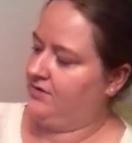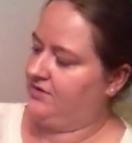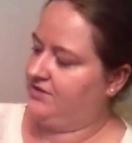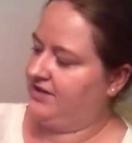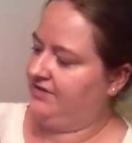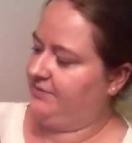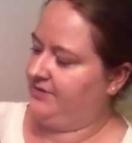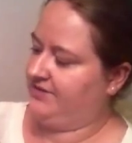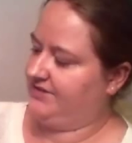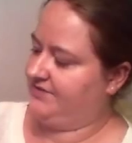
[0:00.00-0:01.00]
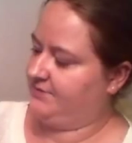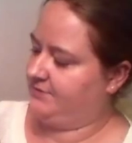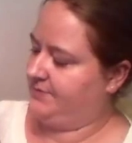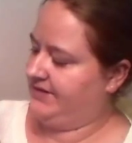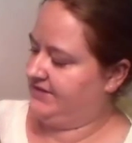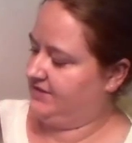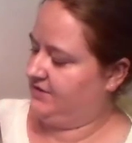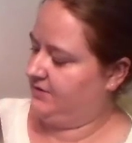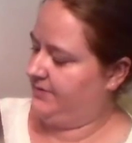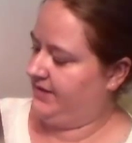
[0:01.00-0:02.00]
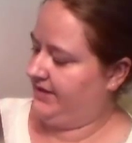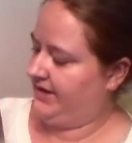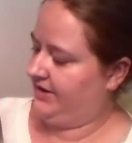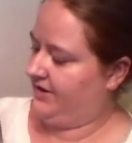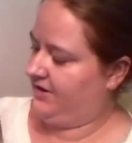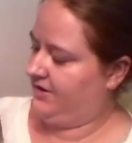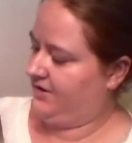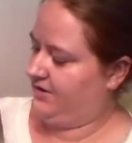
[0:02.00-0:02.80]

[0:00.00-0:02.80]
just to give myself some space a little bit later.